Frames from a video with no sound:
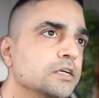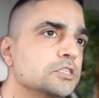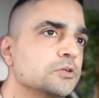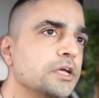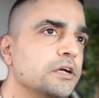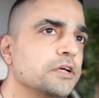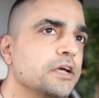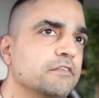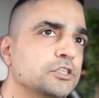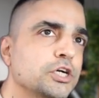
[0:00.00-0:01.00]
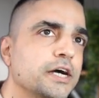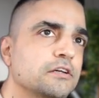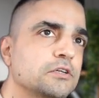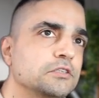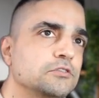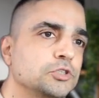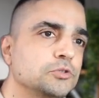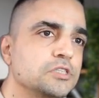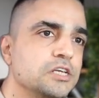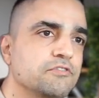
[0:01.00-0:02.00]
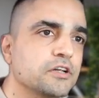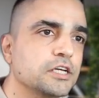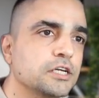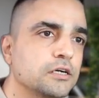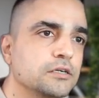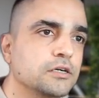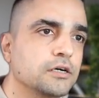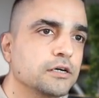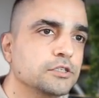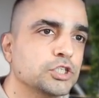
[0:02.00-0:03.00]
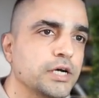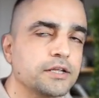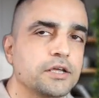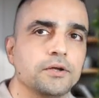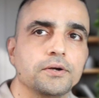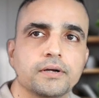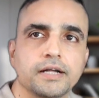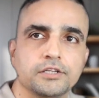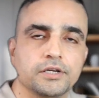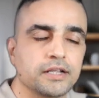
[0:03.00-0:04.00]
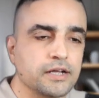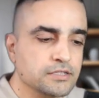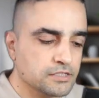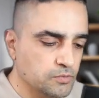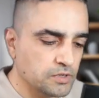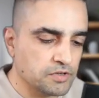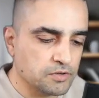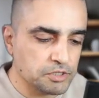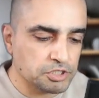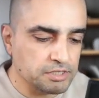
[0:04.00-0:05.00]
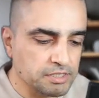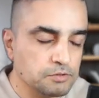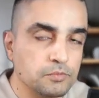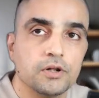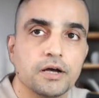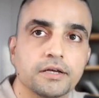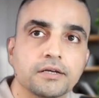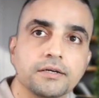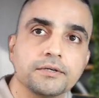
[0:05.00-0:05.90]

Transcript: So here you have a chat. You choose the funding chat here, and you can ask whatever question that you would like.